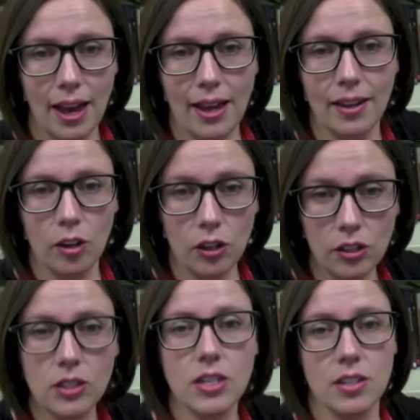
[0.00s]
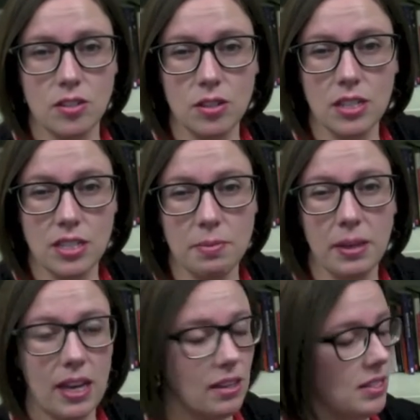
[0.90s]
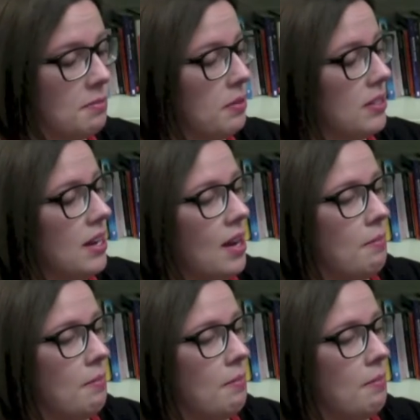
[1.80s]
and encouraging students to pick out these books